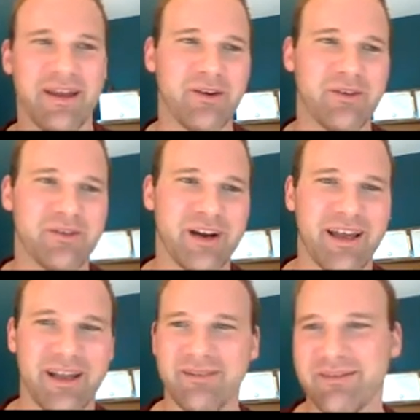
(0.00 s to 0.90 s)
n over
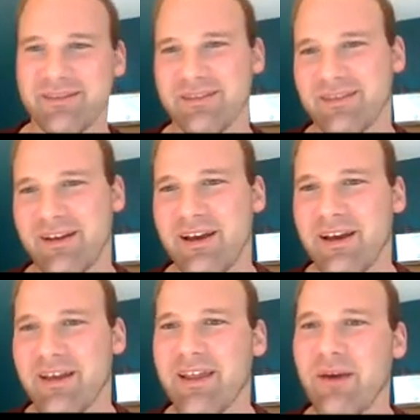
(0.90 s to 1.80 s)
n,
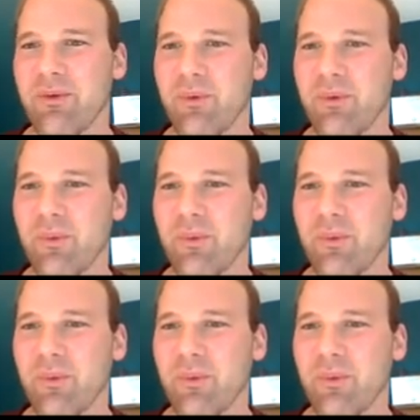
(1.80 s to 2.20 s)
then